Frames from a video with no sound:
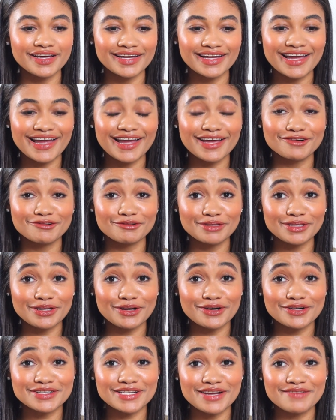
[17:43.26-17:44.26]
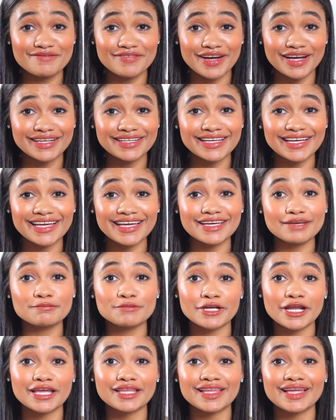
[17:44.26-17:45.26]
like I had a really hard time finding it
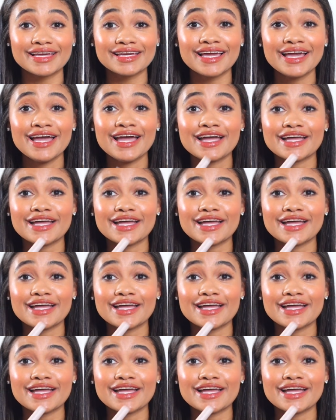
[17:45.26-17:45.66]
but I like